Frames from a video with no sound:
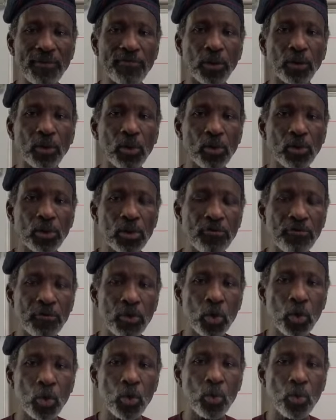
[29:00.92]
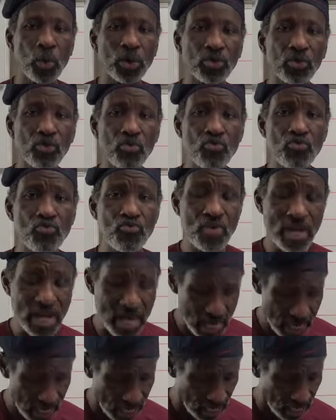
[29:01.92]
And for those of you who want to
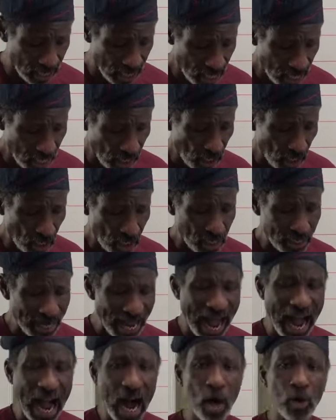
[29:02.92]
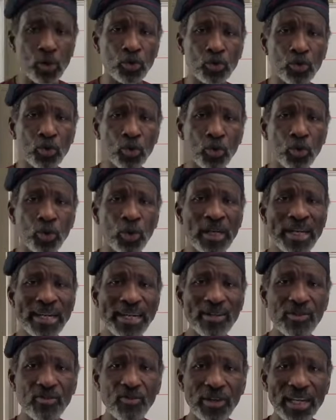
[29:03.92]
really learn how to
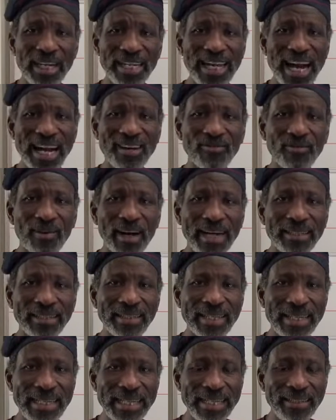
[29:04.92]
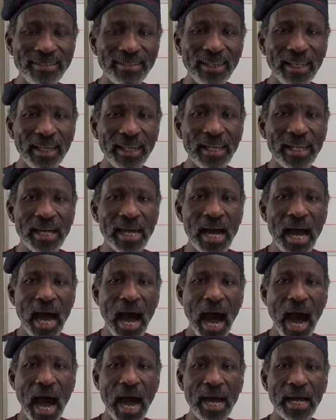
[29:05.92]
read and write easily,
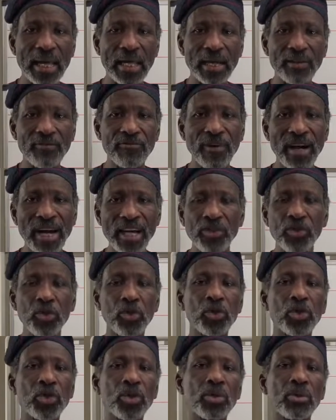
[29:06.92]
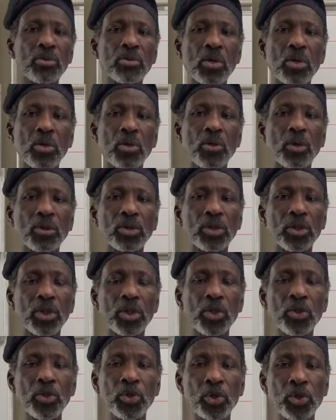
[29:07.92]
I advise you to go on
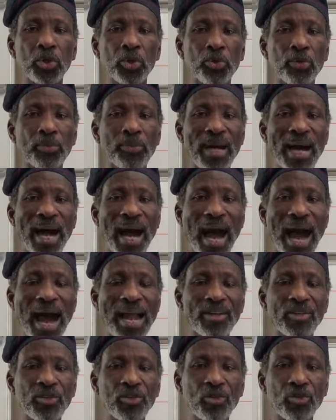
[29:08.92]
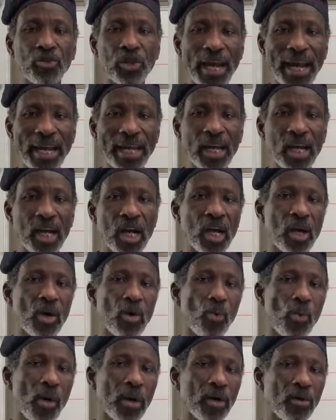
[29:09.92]
YouTube and check
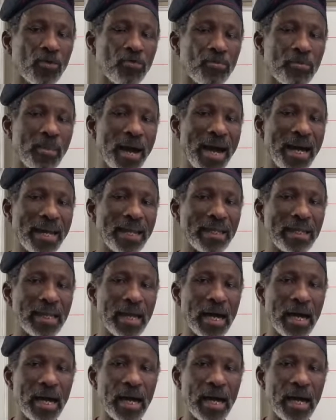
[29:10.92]
one of my